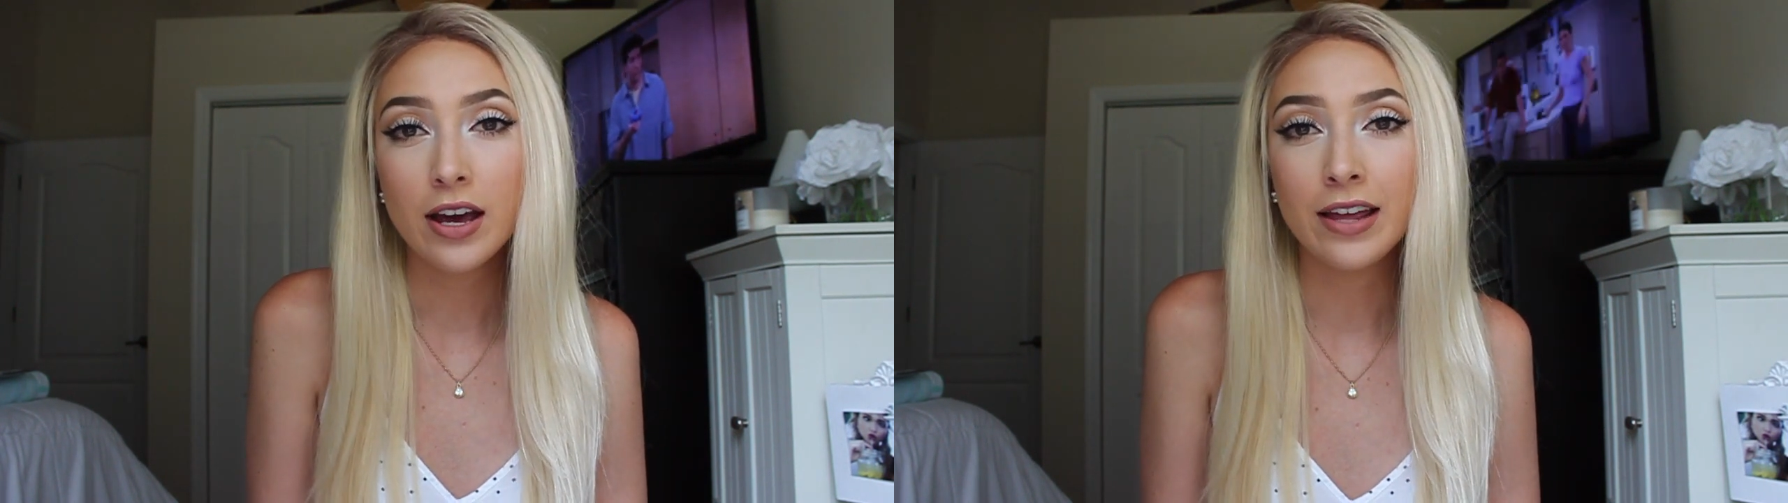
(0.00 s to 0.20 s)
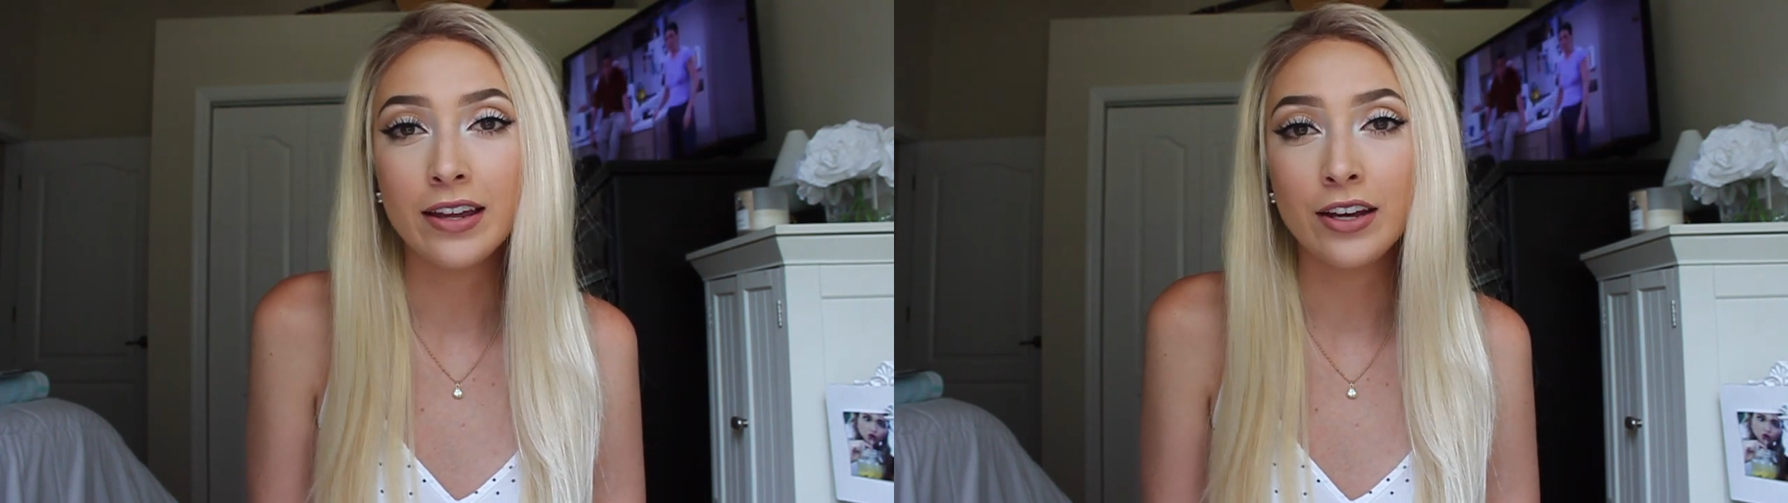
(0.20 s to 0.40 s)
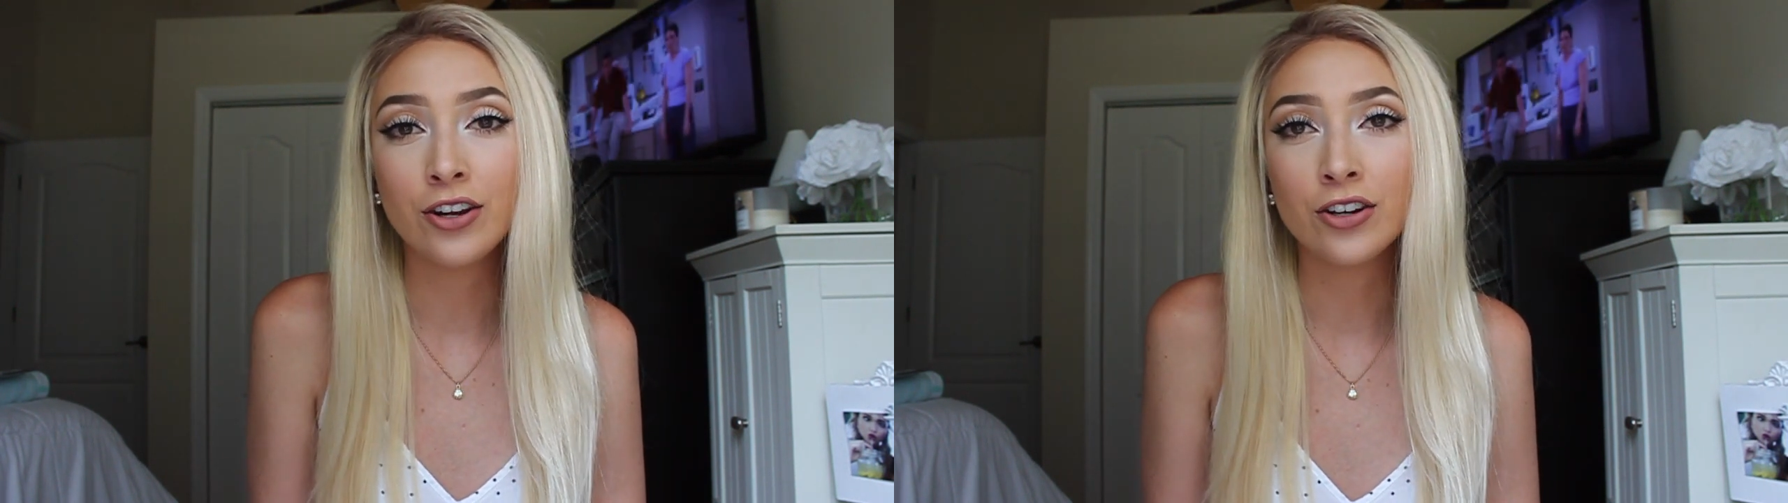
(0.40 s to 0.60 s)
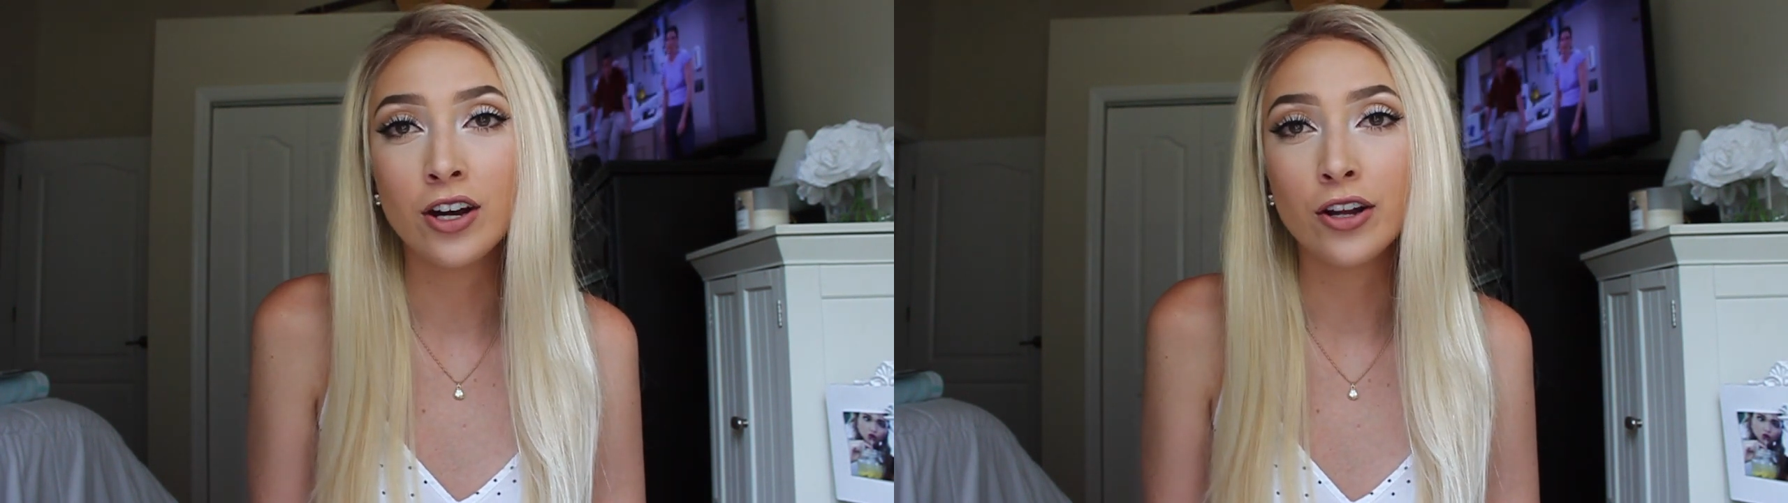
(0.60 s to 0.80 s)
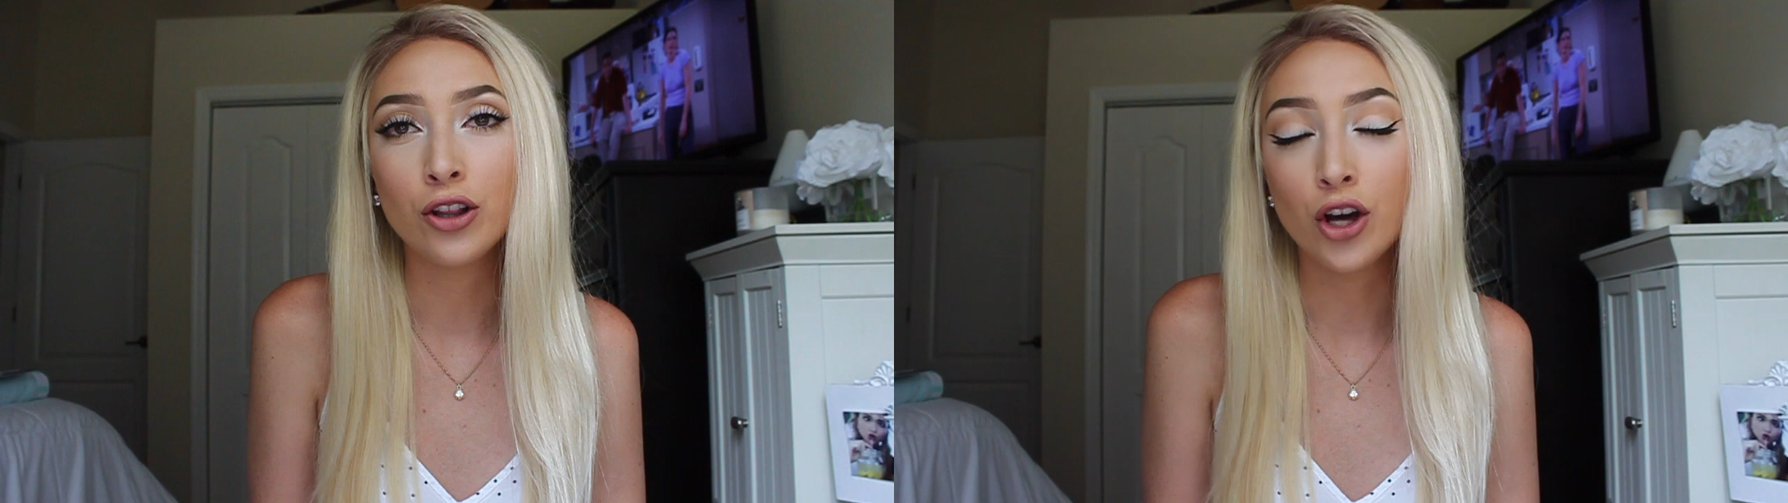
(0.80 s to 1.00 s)
and that you're
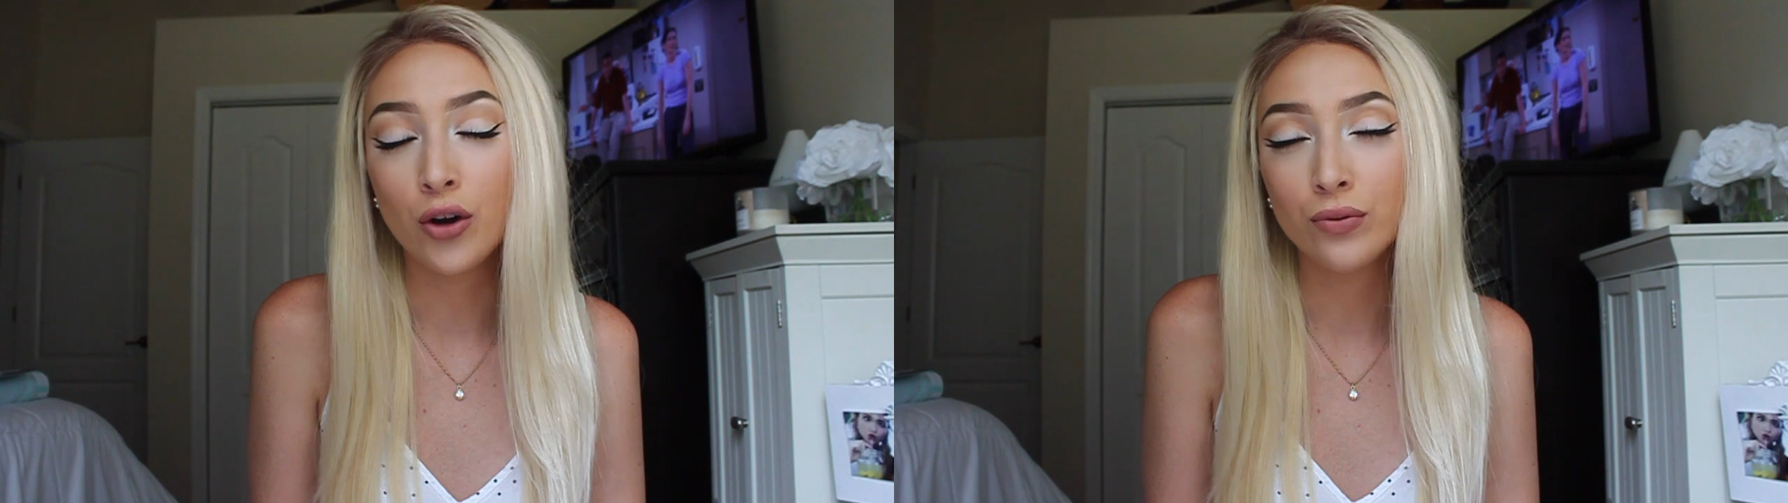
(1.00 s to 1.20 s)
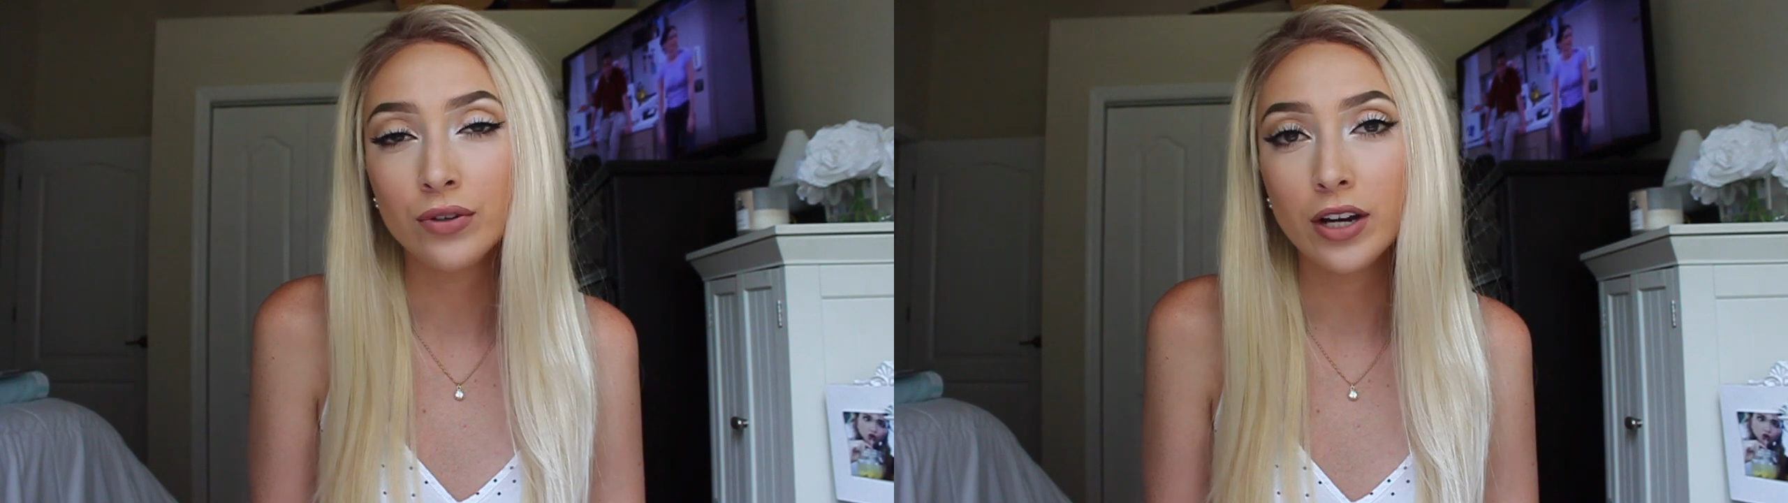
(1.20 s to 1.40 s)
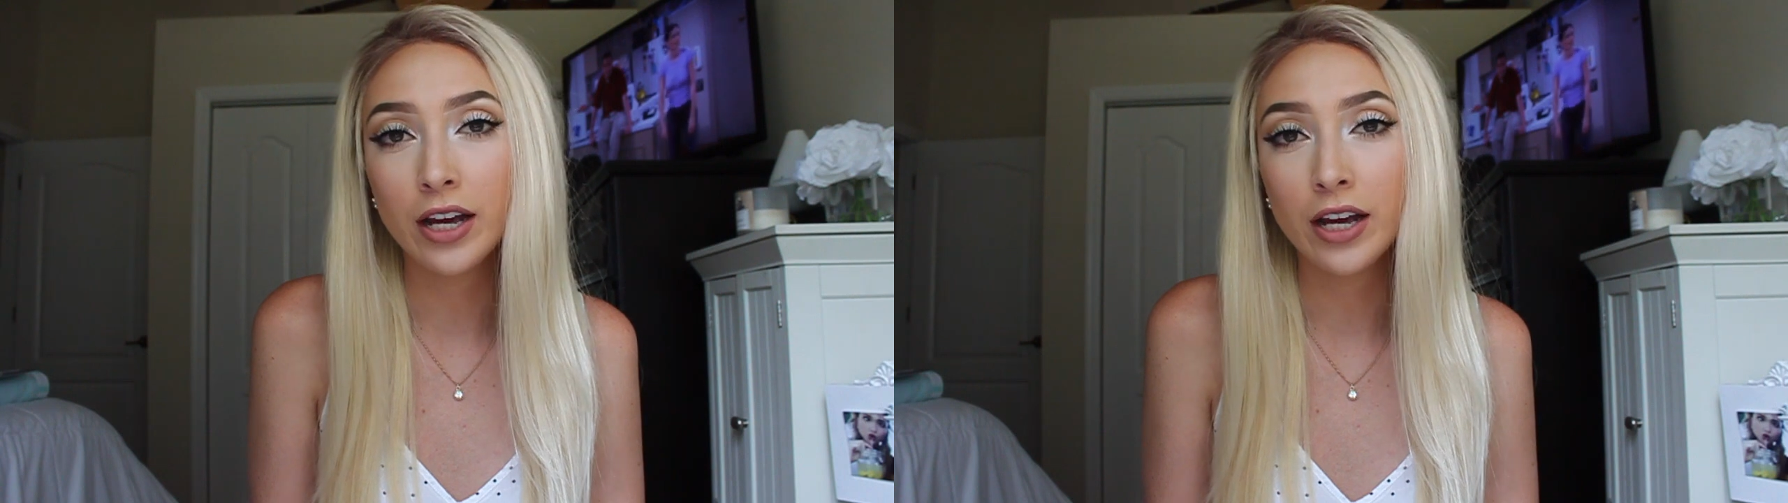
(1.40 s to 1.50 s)
not alone,